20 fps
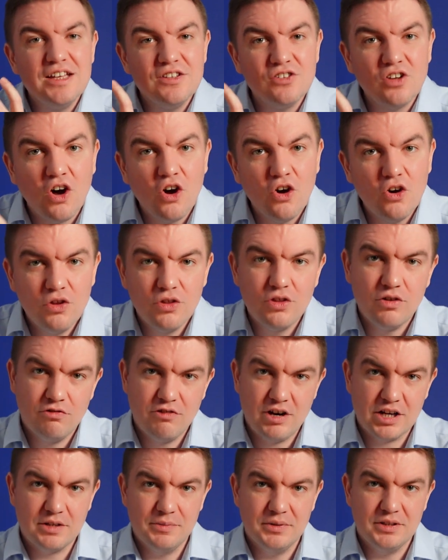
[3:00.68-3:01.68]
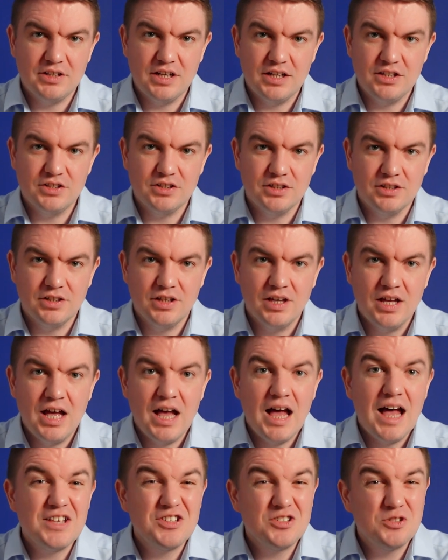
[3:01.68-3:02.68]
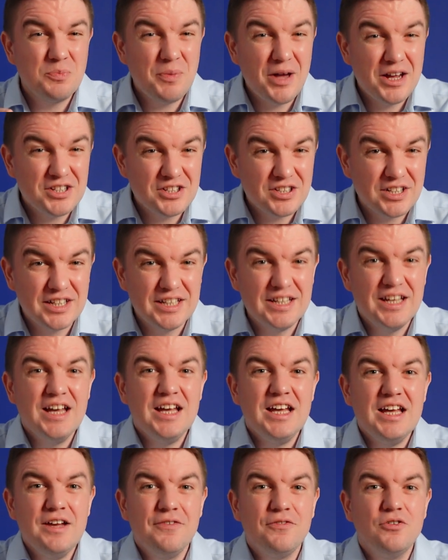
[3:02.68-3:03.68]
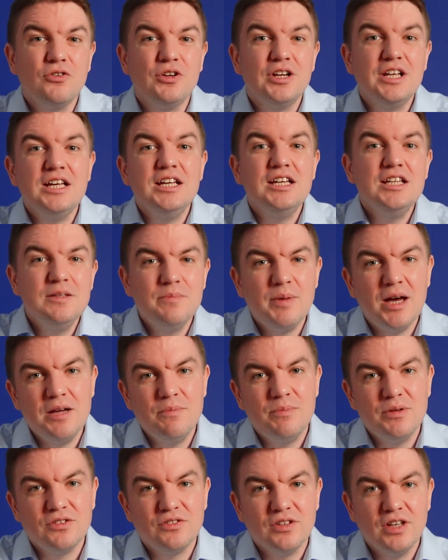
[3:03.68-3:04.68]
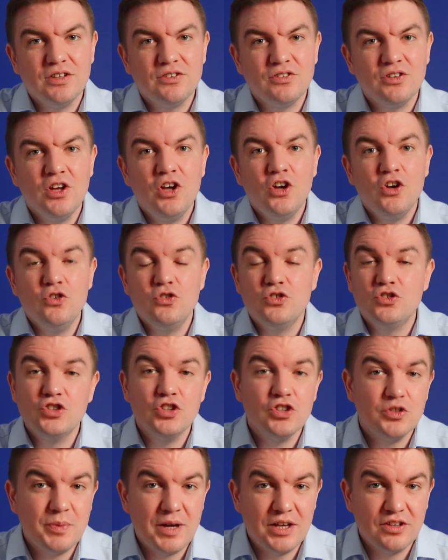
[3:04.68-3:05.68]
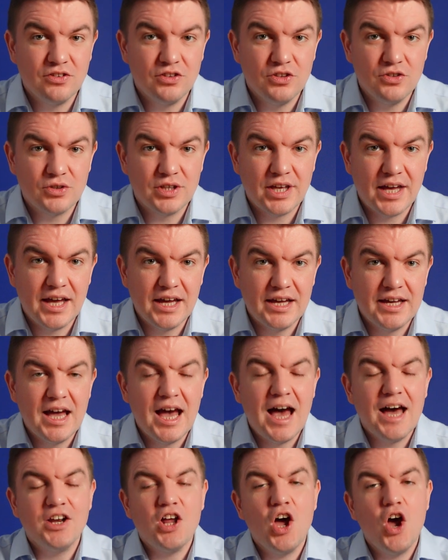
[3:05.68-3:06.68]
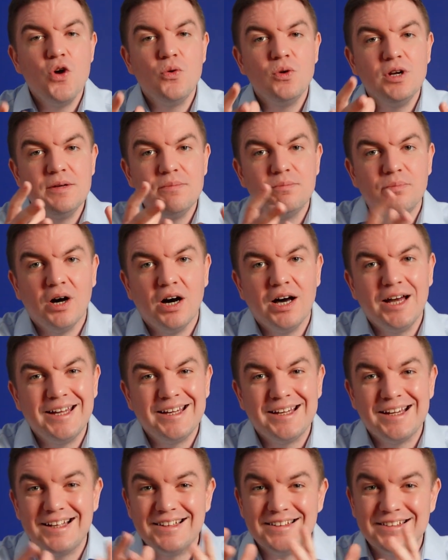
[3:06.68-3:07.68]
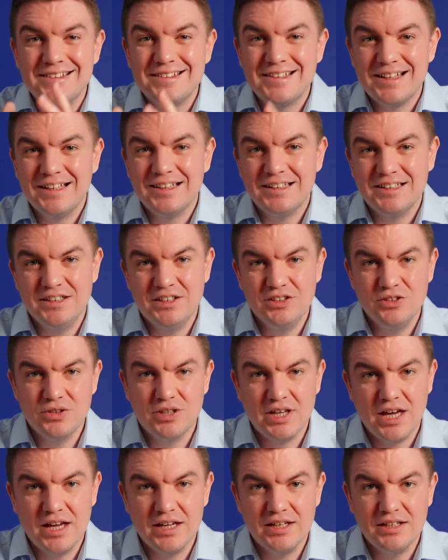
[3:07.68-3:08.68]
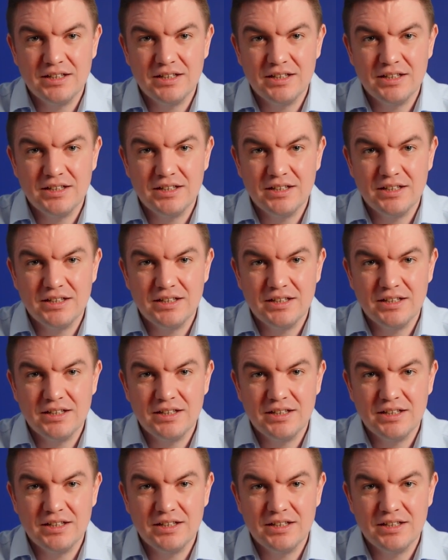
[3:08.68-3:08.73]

is our other recommendation, especially if you're an eBay business who's just based in the UK and only buying and selling in the UK.